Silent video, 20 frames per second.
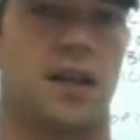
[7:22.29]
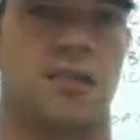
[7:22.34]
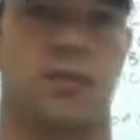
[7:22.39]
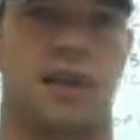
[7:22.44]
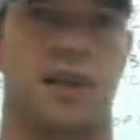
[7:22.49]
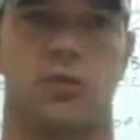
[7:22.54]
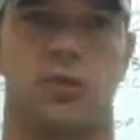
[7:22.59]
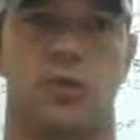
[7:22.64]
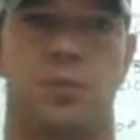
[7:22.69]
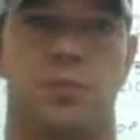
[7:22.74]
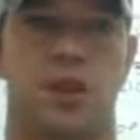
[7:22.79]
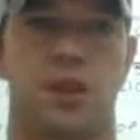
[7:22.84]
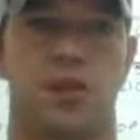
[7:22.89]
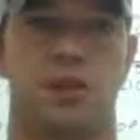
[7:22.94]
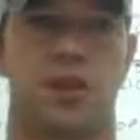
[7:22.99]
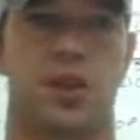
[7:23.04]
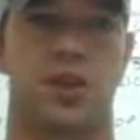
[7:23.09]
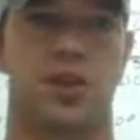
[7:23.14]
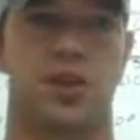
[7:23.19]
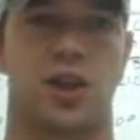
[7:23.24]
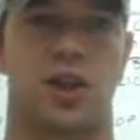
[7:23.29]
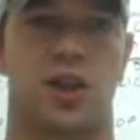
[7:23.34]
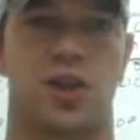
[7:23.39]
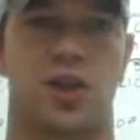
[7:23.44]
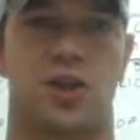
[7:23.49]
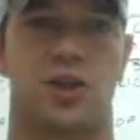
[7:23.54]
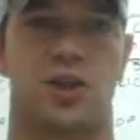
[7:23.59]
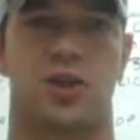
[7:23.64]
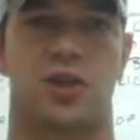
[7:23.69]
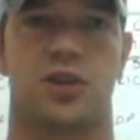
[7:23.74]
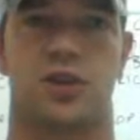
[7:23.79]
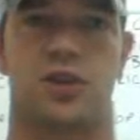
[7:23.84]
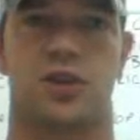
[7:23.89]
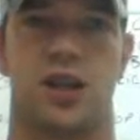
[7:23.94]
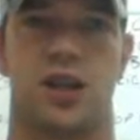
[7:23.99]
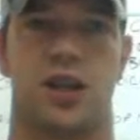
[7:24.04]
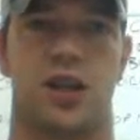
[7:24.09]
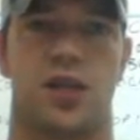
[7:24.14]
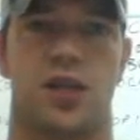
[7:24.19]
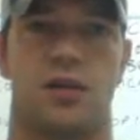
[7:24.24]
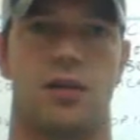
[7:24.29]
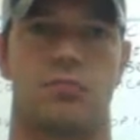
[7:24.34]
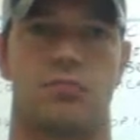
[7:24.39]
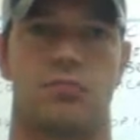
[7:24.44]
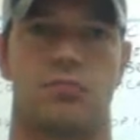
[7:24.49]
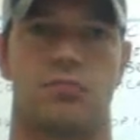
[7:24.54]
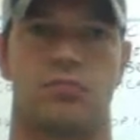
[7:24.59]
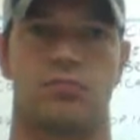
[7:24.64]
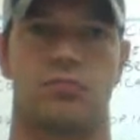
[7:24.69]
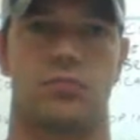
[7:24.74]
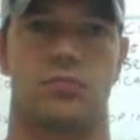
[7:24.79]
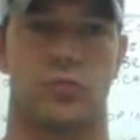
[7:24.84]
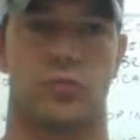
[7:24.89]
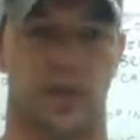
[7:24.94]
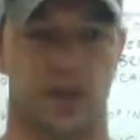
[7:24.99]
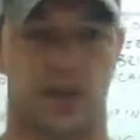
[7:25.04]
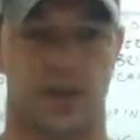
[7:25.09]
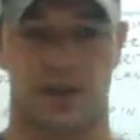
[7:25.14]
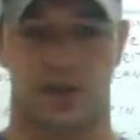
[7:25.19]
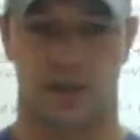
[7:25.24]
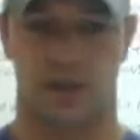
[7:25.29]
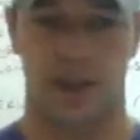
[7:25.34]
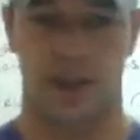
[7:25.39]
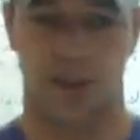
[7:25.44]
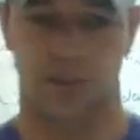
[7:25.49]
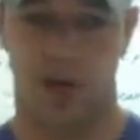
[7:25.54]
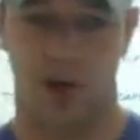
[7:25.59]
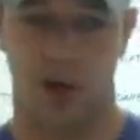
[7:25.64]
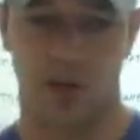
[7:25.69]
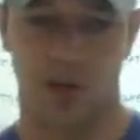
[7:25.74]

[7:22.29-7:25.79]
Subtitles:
They were bigger in the church. Religious freedom, all